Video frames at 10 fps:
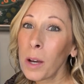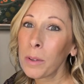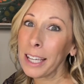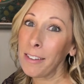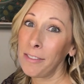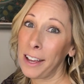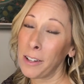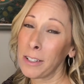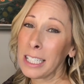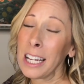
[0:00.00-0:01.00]
that we have
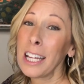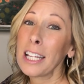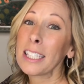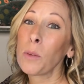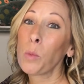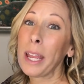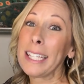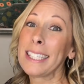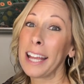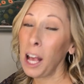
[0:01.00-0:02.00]
found some
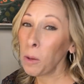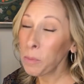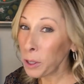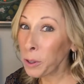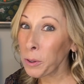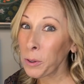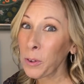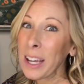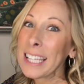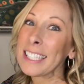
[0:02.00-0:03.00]
ways to help
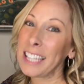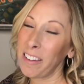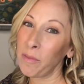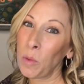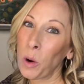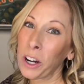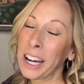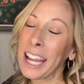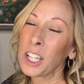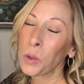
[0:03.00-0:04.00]
you save
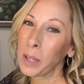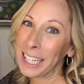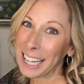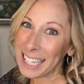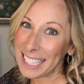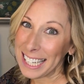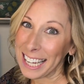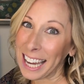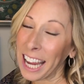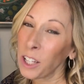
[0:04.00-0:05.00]
more in
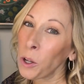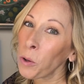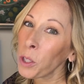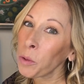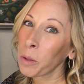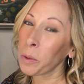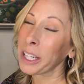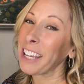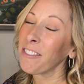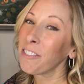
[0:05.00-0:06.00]
2019. I know you are
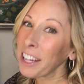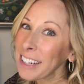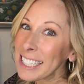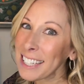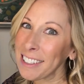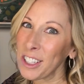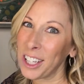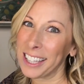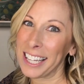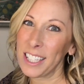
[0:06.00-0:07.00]
working very
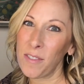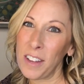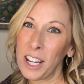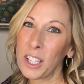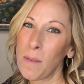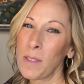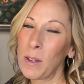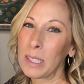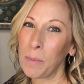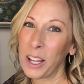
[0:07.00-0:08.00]
diligently to finish up
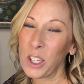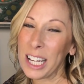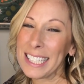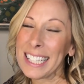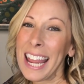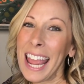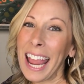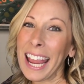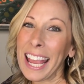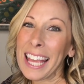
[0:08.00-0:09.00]
those budgets,
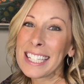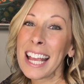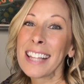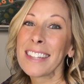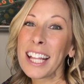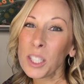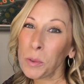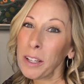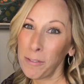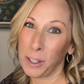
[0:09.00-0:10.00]
and let's
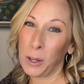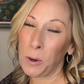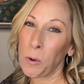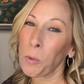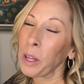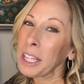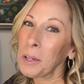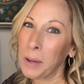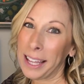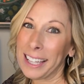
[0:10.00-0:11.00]
review really
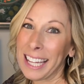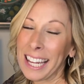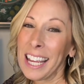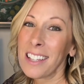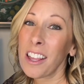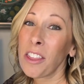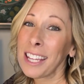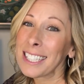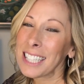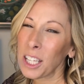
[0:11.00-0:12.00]
quickly the
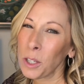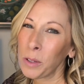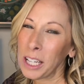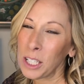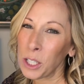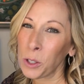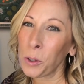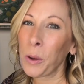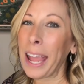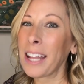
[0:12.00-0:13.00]
things that you can
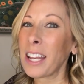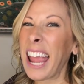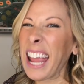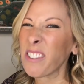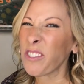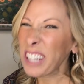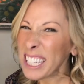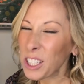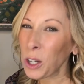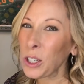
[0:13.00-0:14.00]
do and
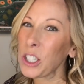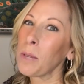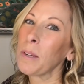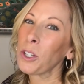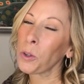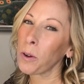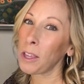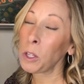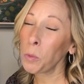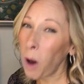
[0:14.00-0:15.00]
research to be sure
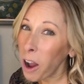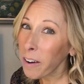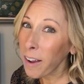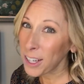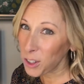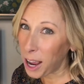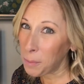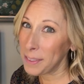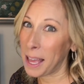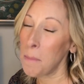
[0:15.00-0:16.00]
that you are on
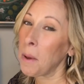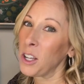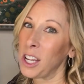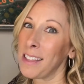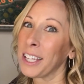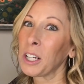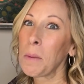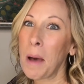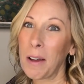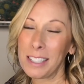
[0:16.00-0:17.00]
track with that budget that you're
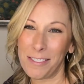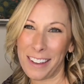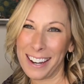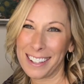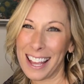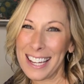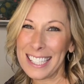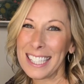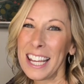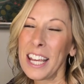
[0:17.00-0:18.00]
about to
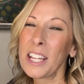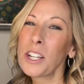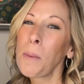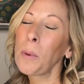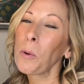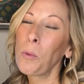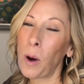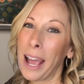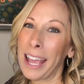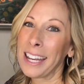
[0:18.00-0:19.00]
finalize. Number
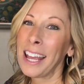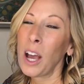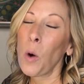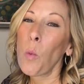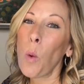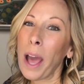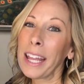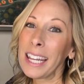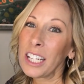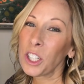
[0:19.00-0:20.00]
one,
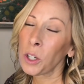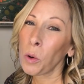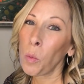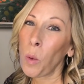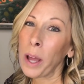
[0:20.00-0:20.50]
what is your